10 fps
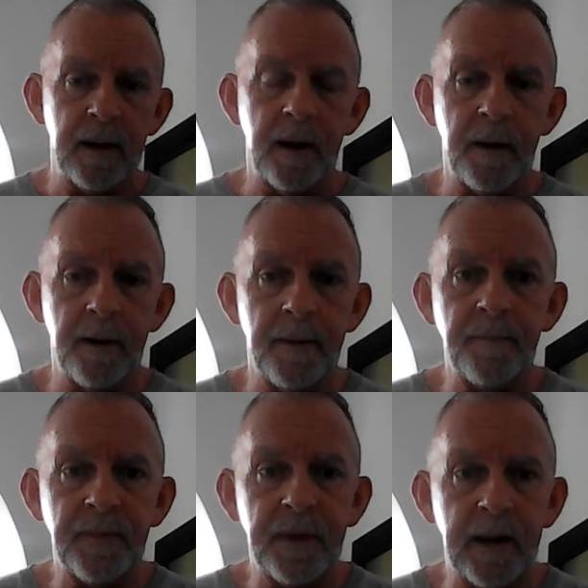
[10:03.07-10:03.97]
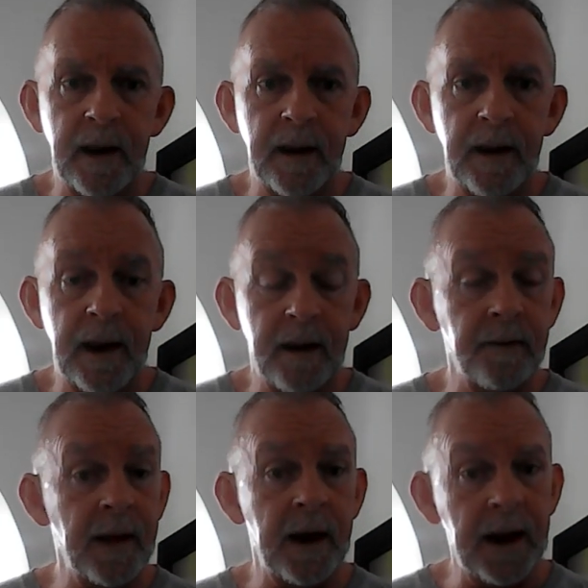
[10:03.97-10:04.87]
um, and,
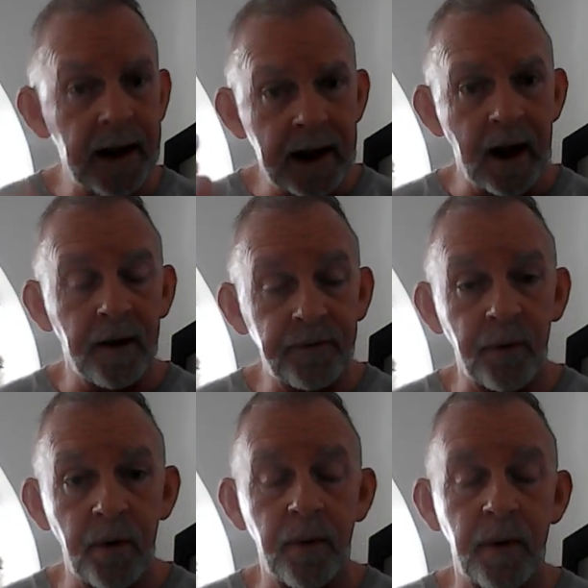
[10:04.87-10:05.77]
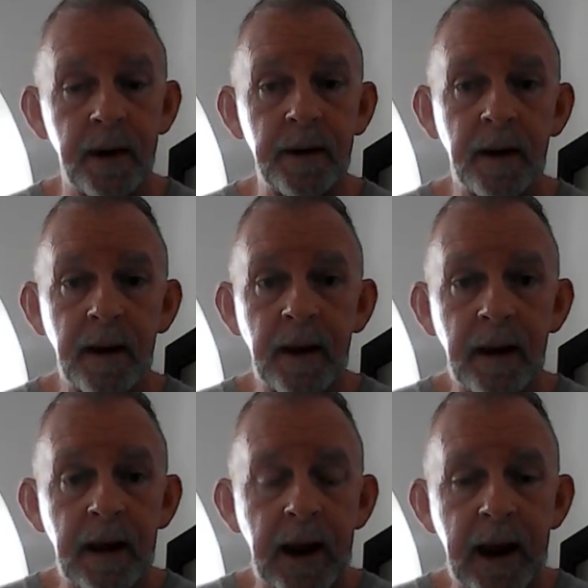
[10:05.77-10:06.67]
and that he got through it.
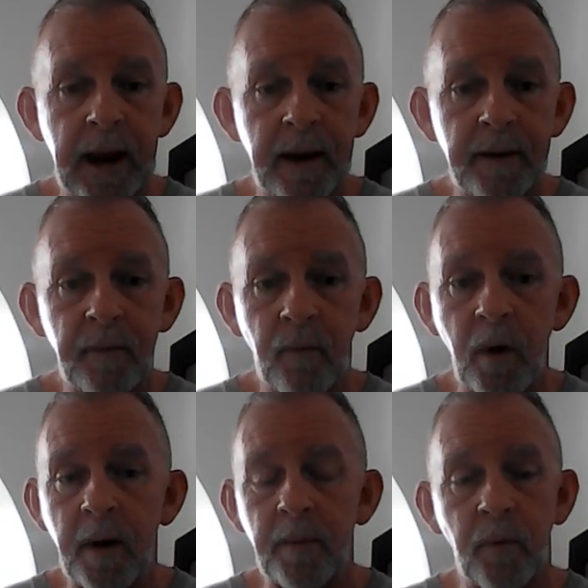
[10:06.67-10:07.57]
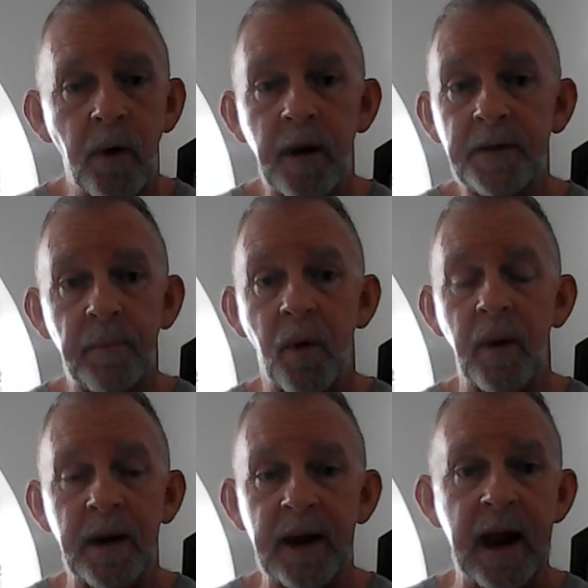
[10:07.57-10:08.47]
And we're we're at the
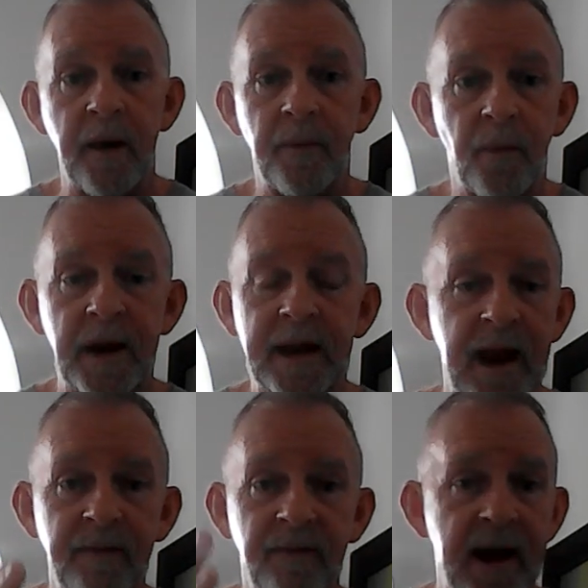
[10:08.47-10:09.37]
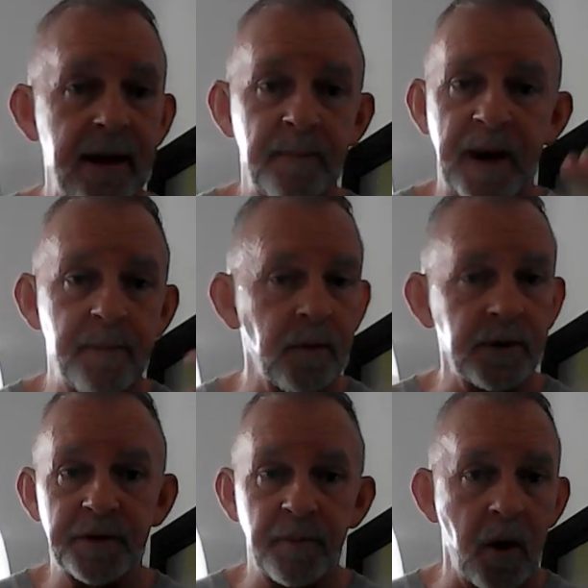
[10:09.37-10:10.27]
point now we can't find people
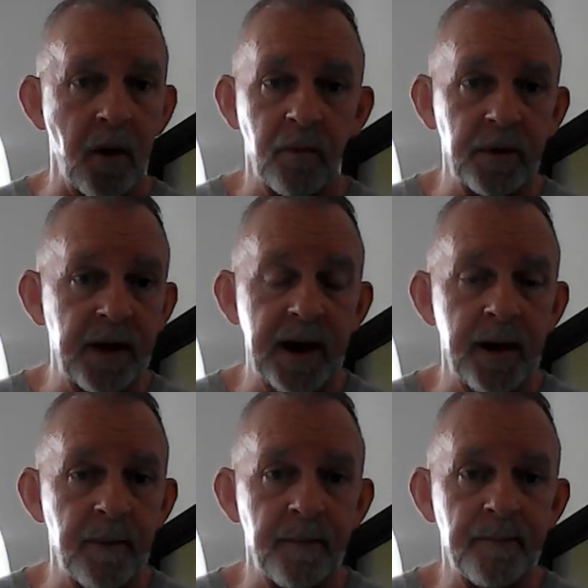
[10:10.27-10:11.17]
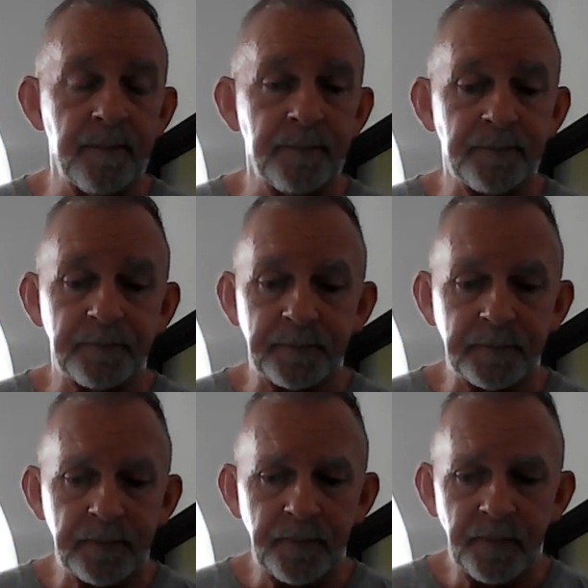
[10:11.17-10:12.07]
to spar with him,
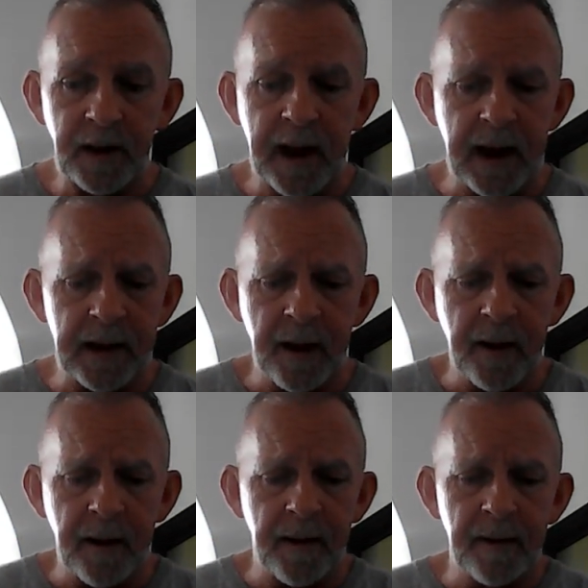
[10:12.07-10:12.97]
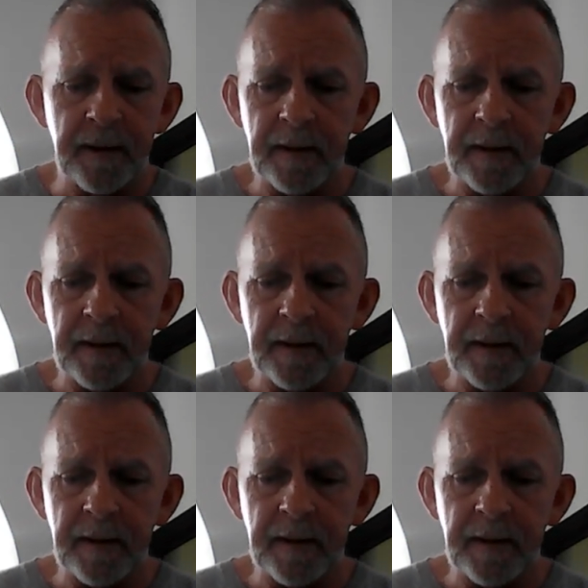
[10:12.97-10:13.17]
and uh,